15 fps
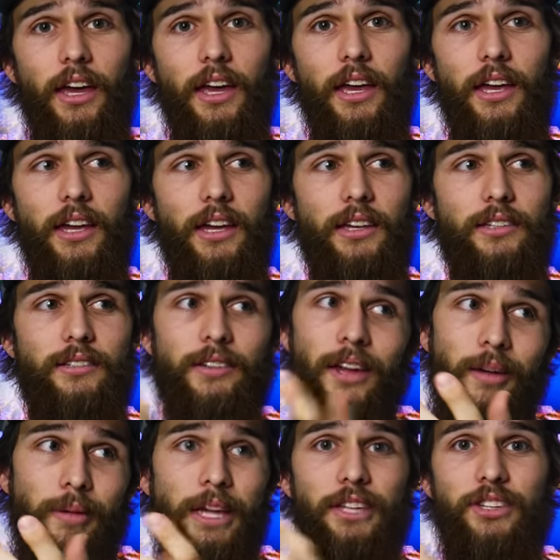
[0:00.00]
is, I
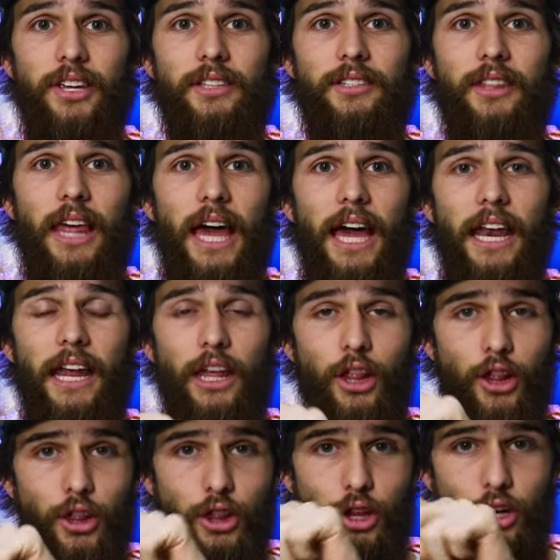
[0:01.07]
mean, just that. It
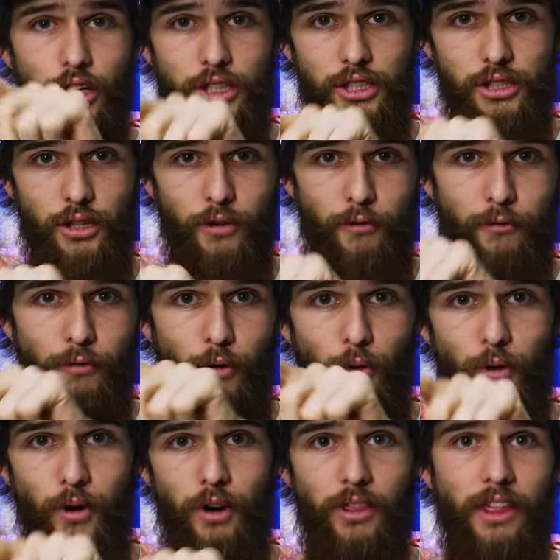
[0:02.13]
looks
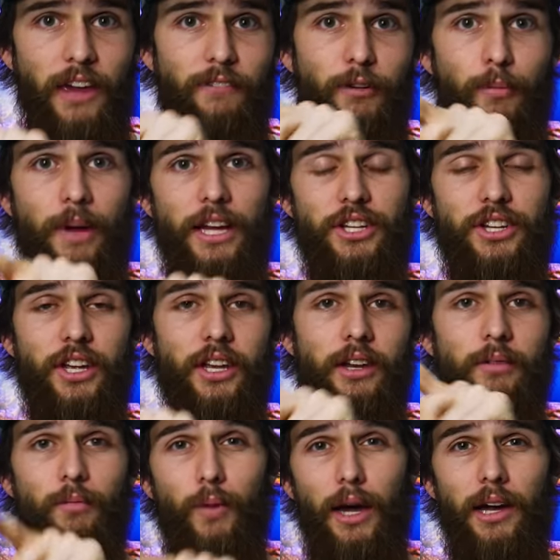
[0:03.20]
for the information
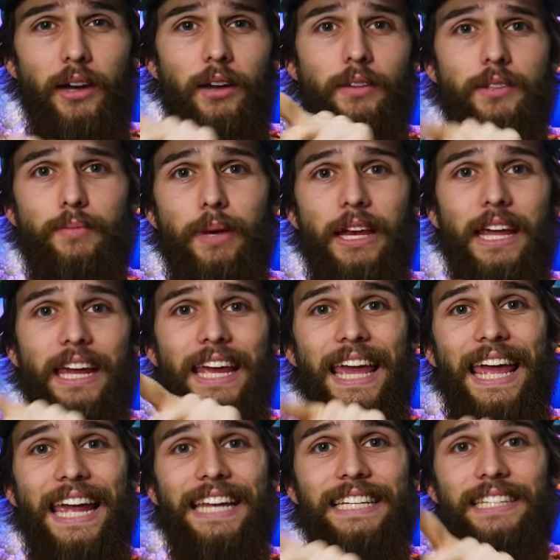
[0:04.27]
while spinning
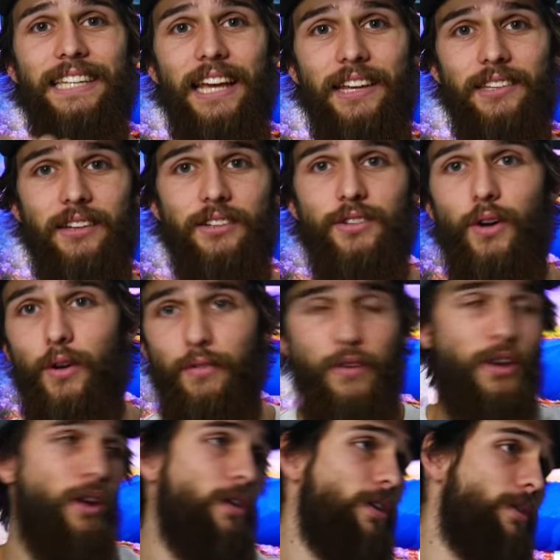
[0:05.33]
a disk. So if you
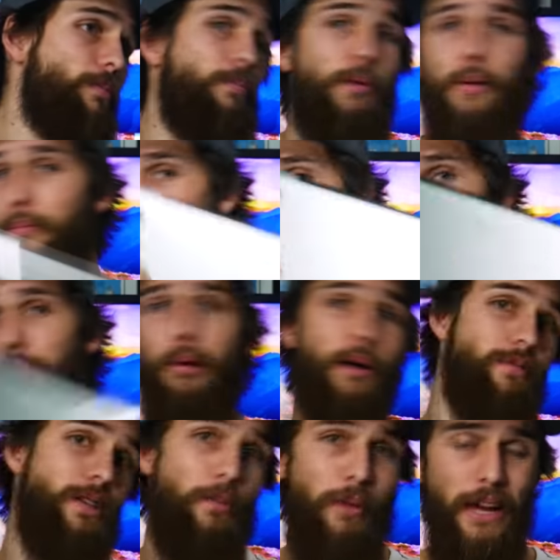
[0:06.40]
know your computer
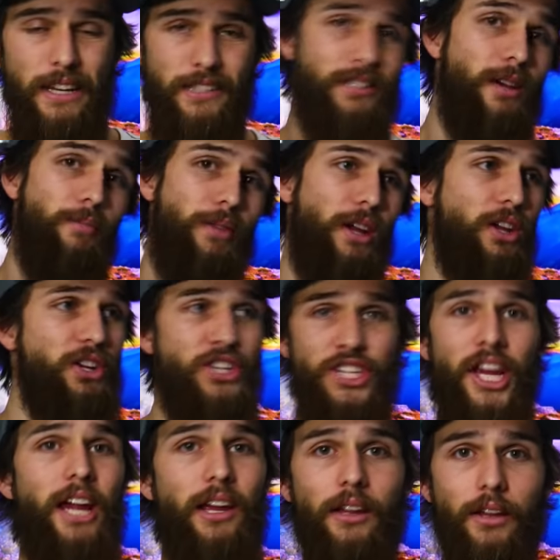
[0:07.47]
bumps up against something, you
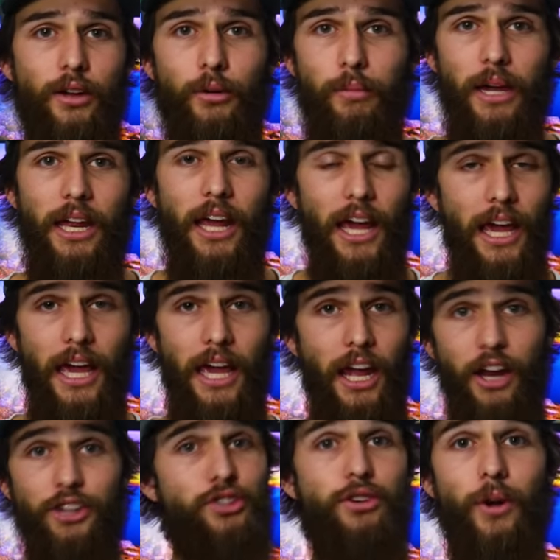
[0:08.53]
shake it a little bit, it
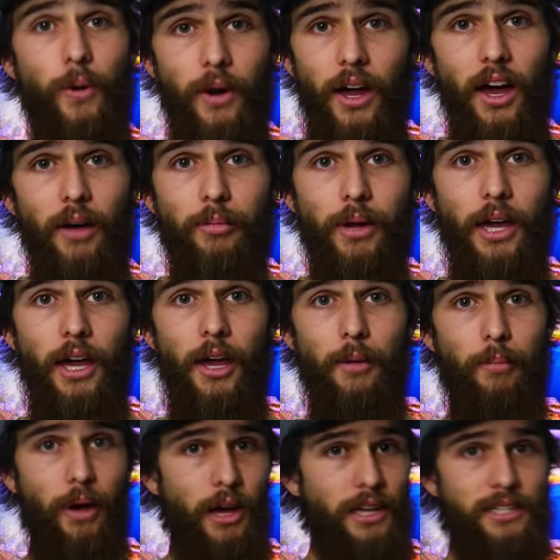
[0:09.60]
could screw it up.
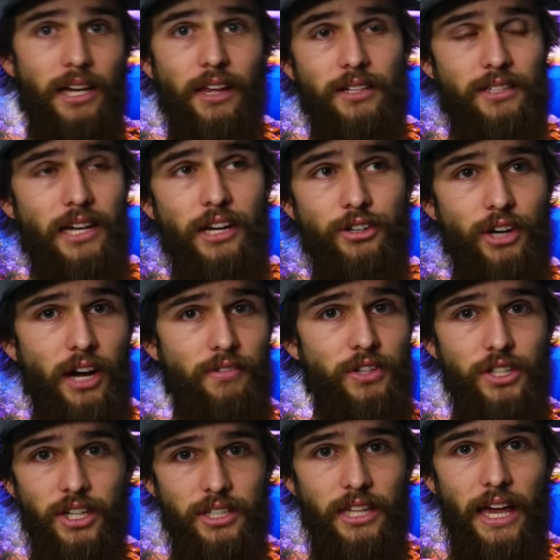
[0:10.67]
But a solid state drive is
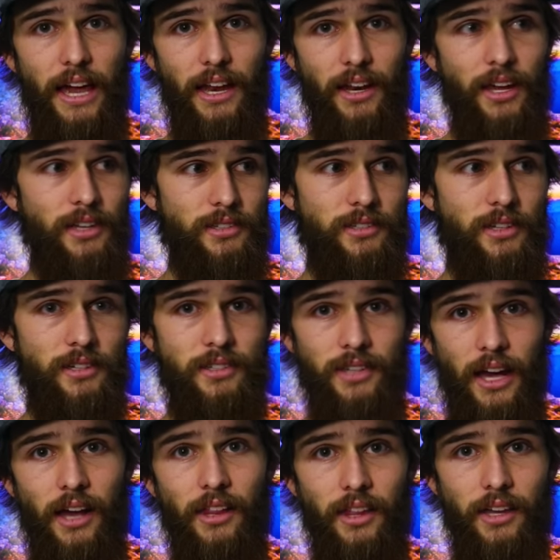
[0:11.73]
just that. It's a
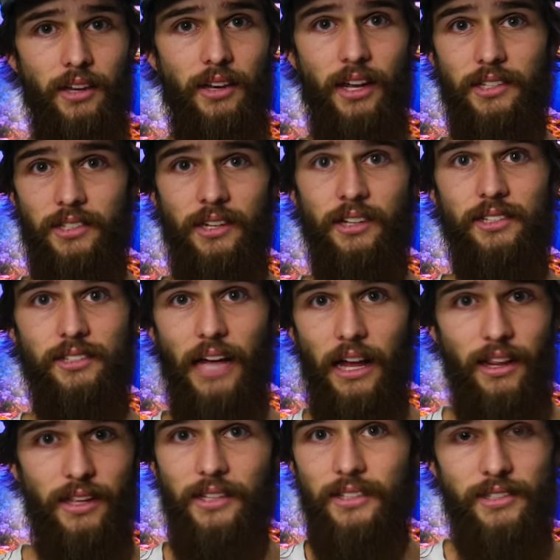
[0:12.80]
solid it's in a
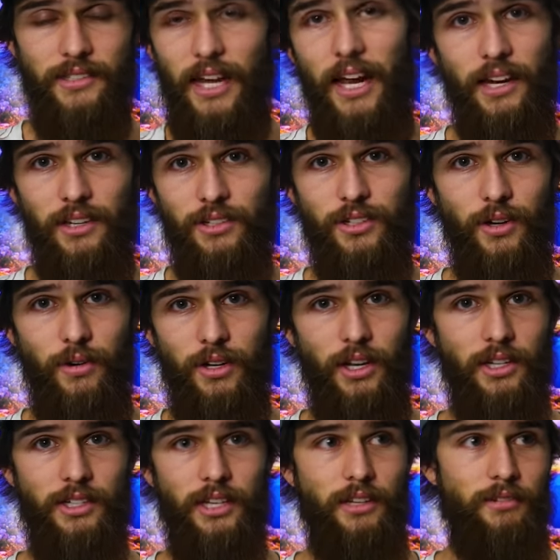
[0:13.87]
solid state, so it
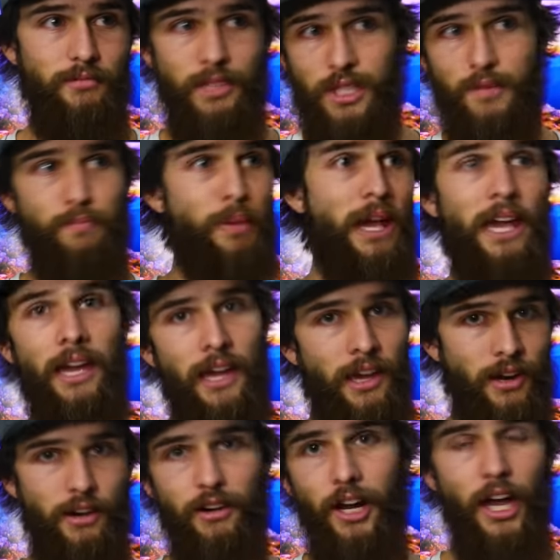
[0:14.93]
doesn't
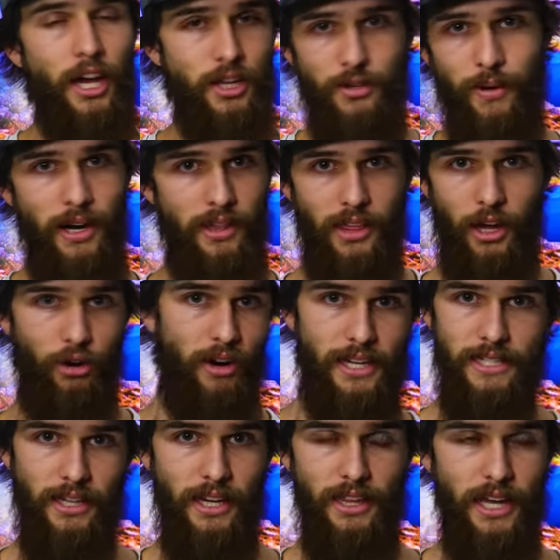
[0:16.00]
spin or do anything
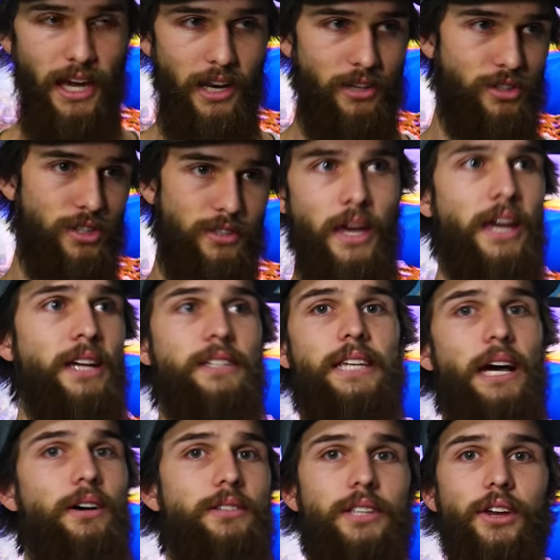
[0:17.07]
crazy like that. It just hangs
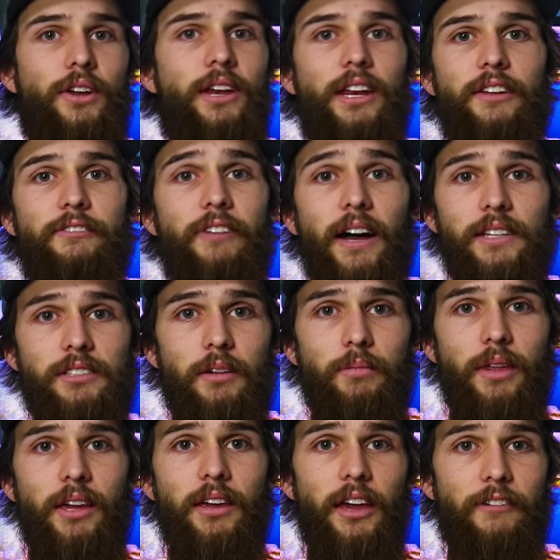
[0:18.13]
out until you need to find
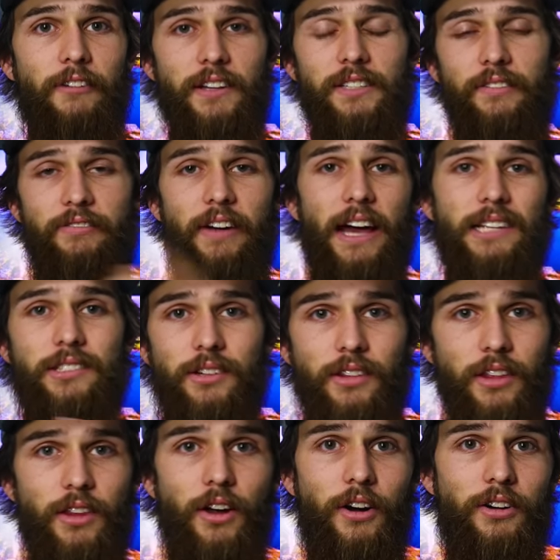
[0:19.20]
something. It finds it faster
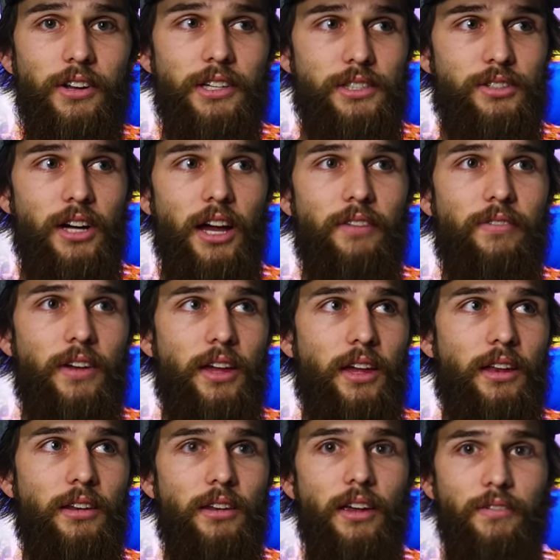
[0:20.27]
than the hard disk drive,
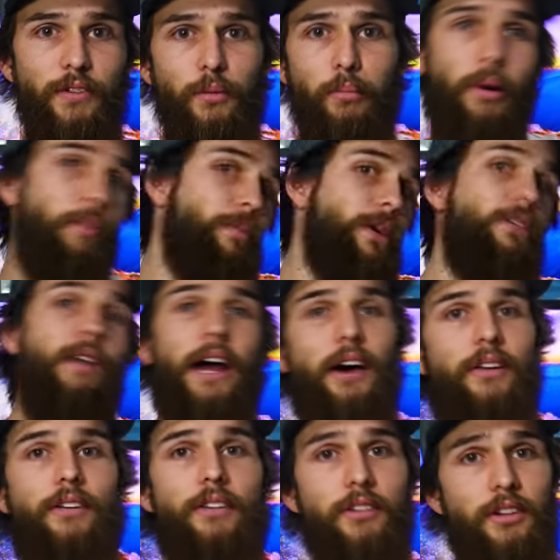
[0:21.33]
and if you bump it
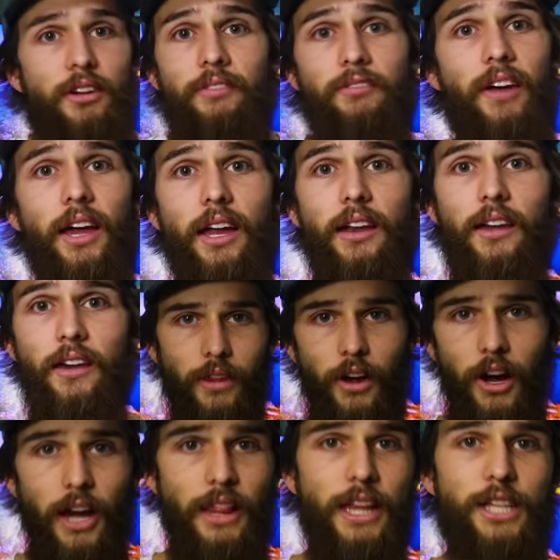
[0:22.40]
around, you're fine.
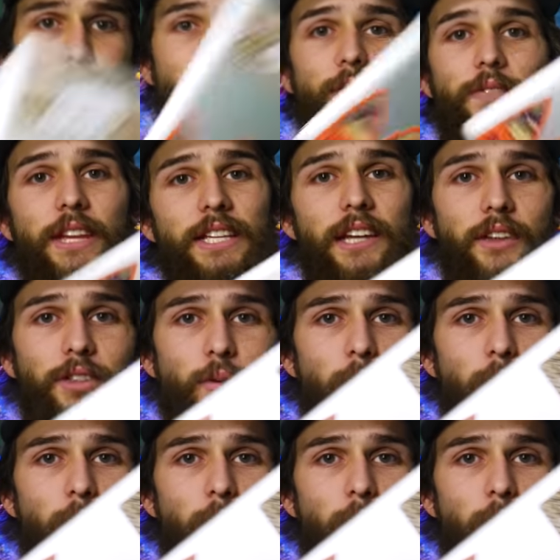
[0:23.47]
All right, let's move this out the